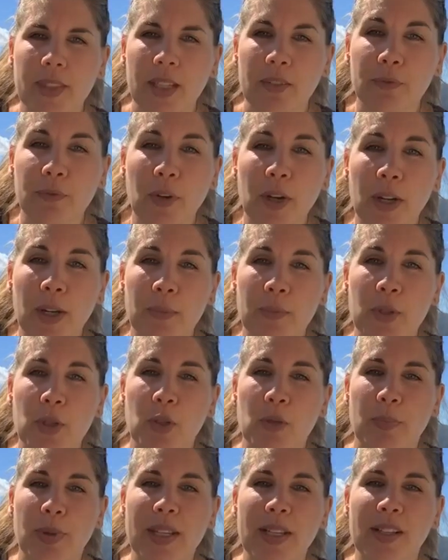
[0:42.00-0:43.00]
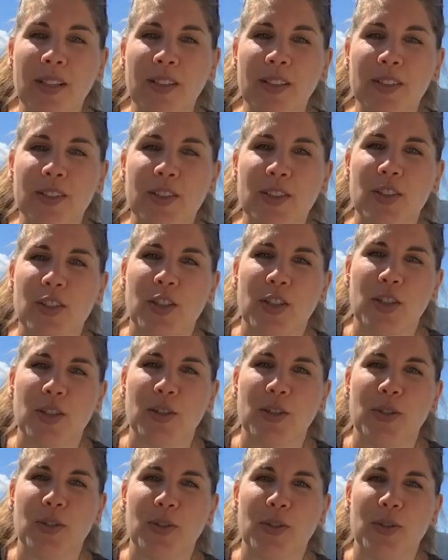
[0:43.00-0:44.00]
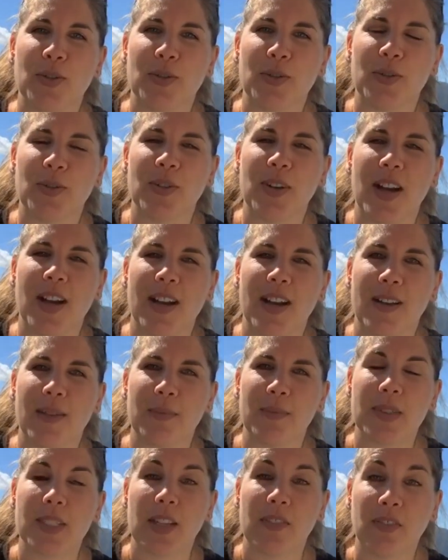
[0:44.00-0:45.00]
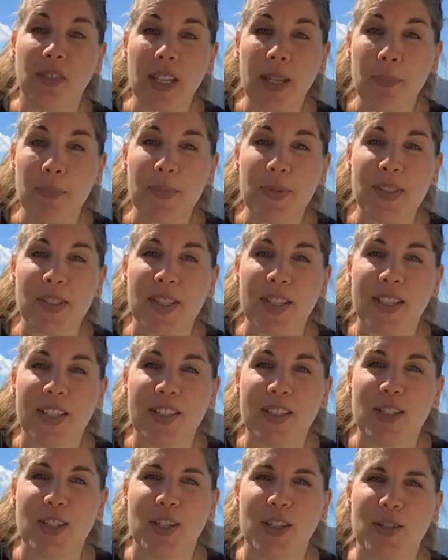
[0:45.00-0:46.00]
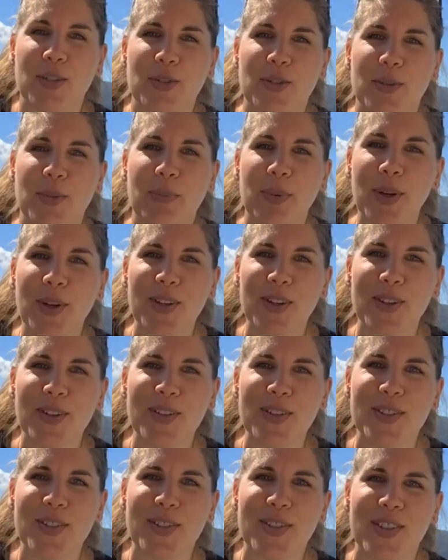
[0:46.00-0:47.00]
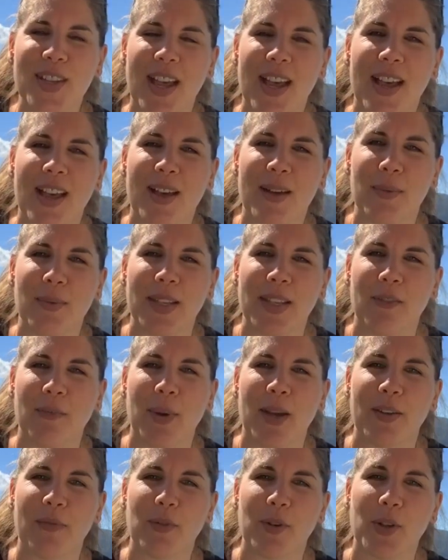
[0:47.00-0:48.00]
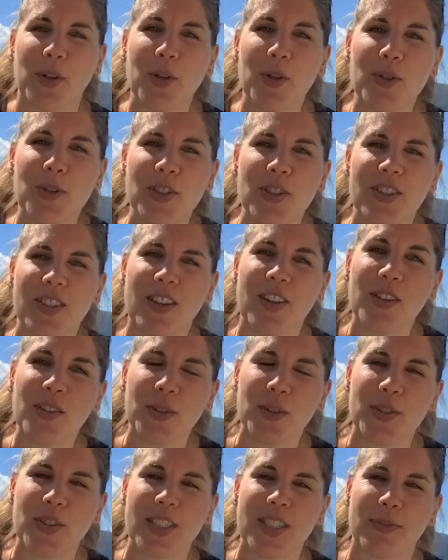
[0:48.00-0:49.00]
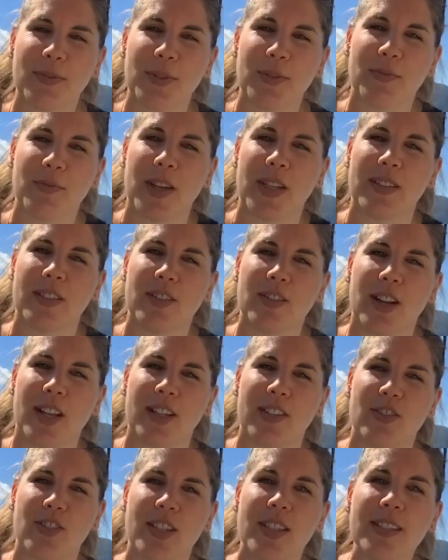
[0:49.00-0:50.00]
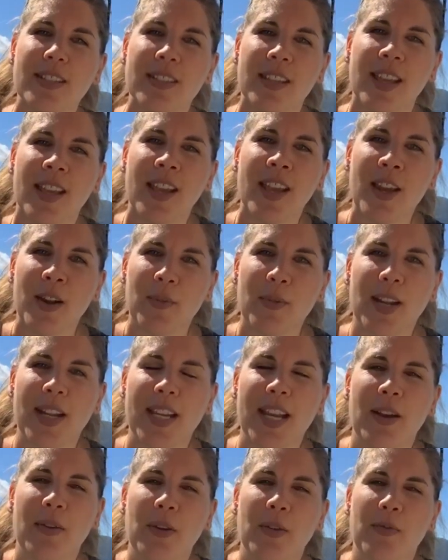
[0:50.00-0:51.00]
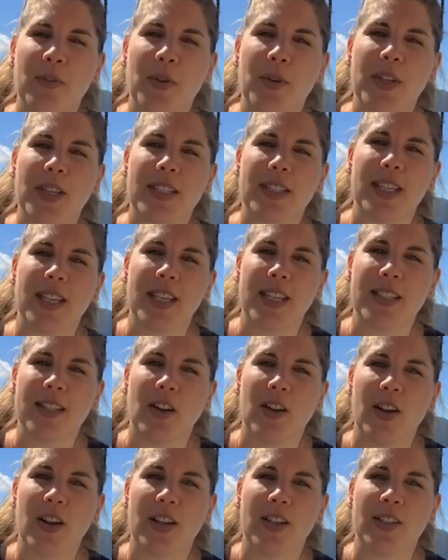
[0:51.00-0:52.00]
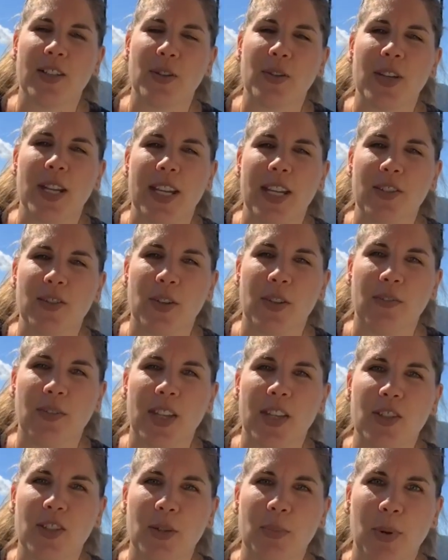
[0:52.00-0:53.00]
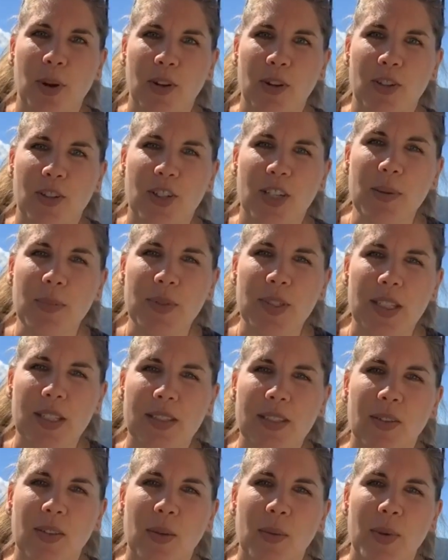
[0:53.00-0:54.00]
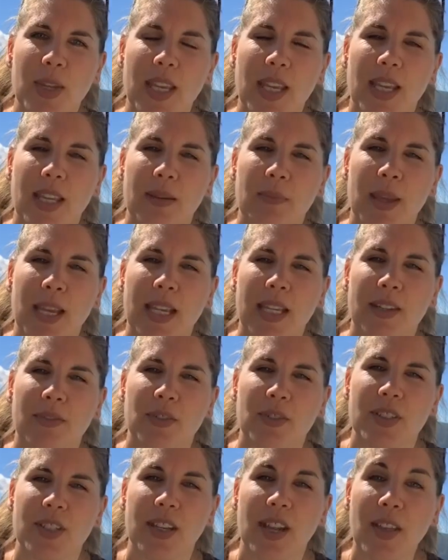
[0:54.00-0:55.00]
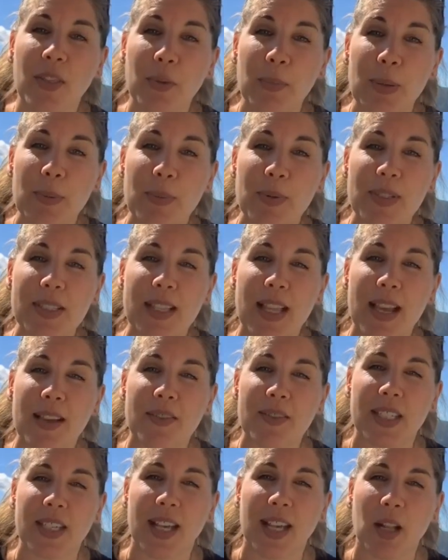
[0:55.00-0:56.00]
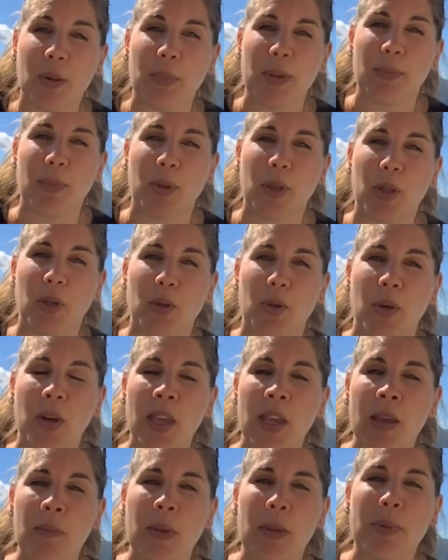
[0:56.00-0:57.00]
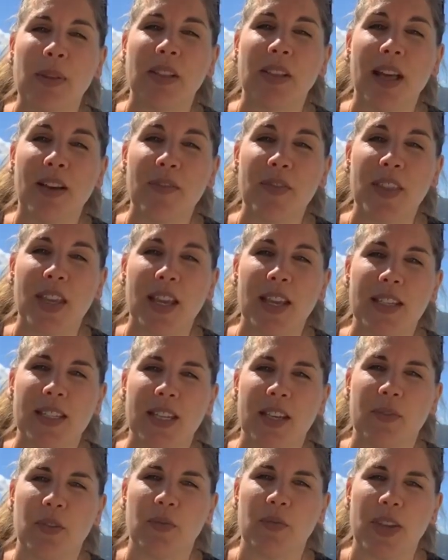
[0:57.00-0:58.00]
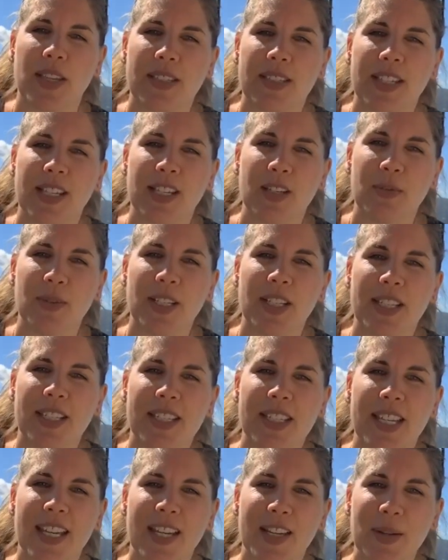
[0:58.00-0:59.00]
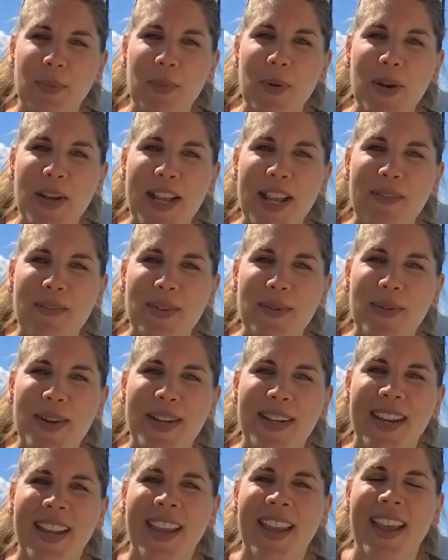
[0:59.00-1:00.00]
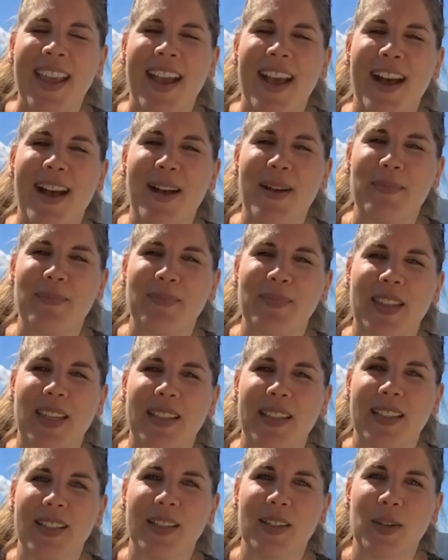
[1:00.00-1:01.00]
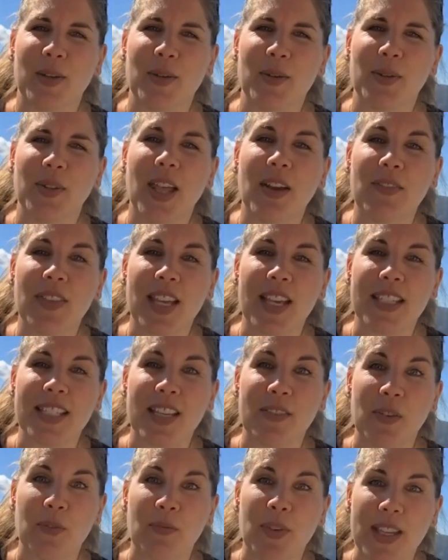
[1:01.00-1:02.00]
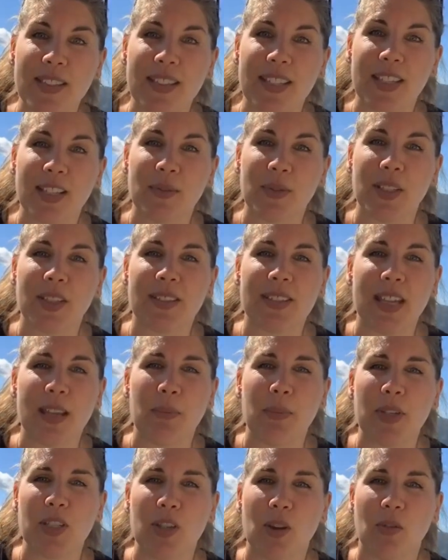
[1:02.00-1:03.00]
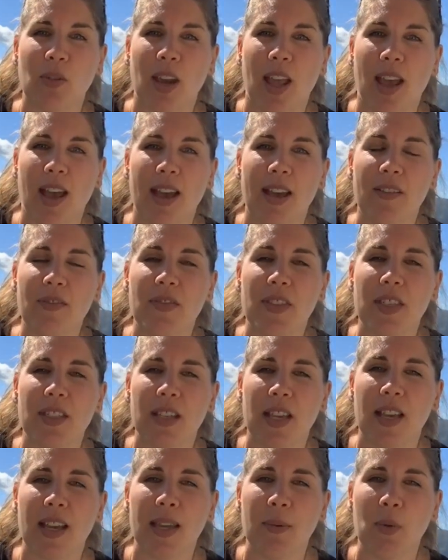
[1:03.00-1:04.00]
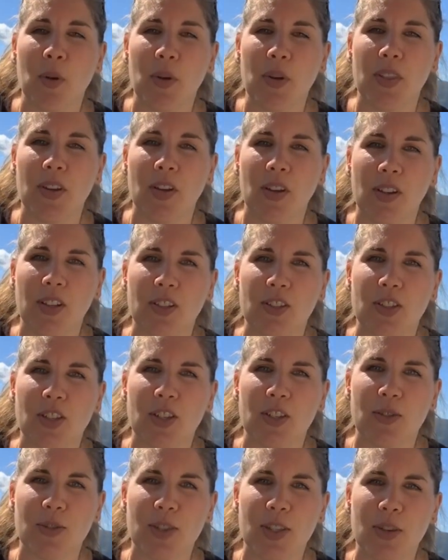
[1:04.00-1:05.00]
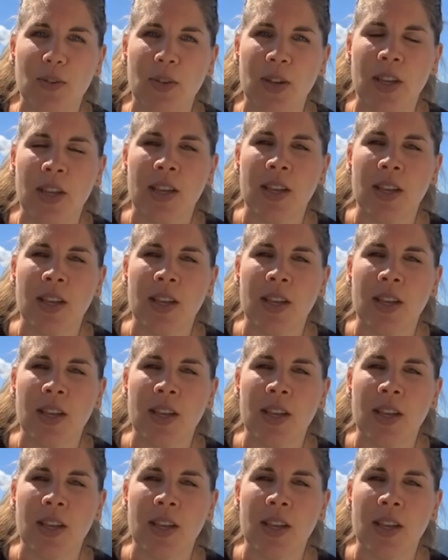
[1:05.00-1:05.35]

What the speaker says: From new builds to flips to BRRRRs. We love buying foreclosures and all sorts of different fun strategies. Right now our focus is on creating joint venture partnerships so that we can make a difference in other people's lives and help people who maybe love the idea of investing in real estate. Good morning, everyone. Who love the idea of investing in real estate but don't have the time or the knowledge to do so.